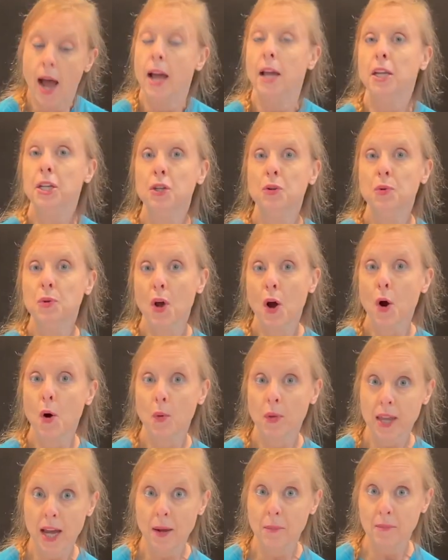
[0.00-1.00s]
You know
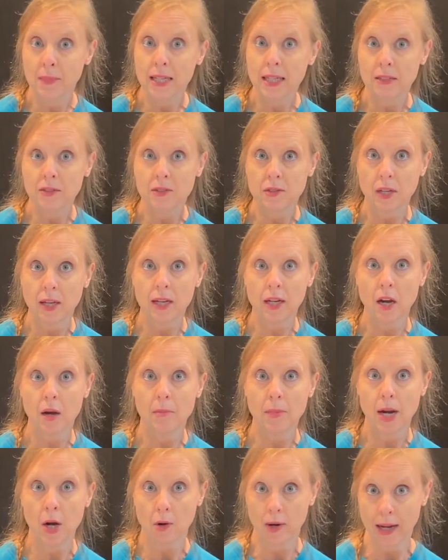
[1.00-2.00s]
that means they come
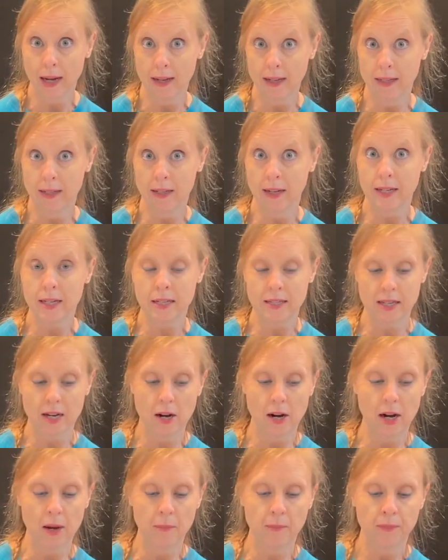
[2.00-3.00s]
out at
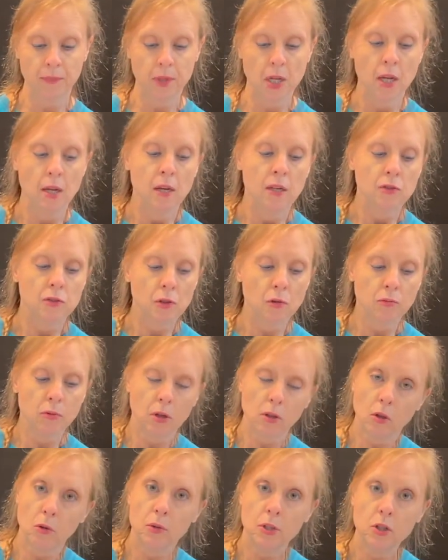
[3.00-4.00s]
nighttime. So
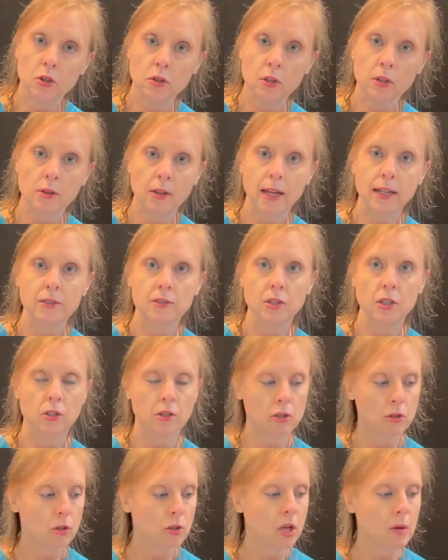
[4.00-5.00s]
Rollo usually likes to
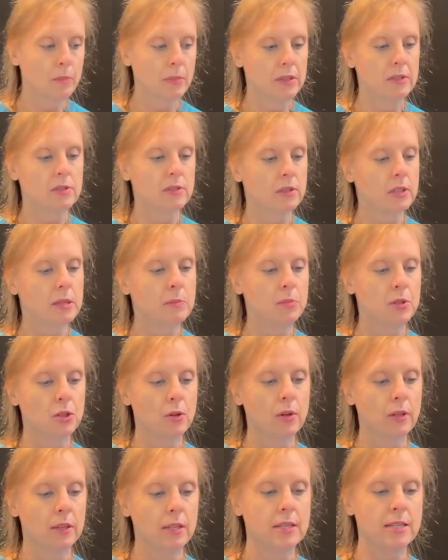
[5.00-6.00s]
curl up and sleep
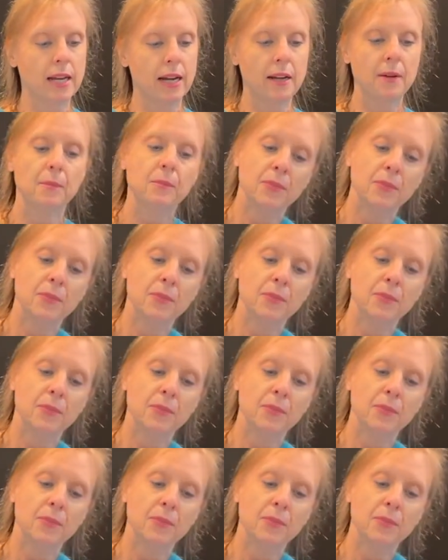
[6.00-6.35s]
during the day.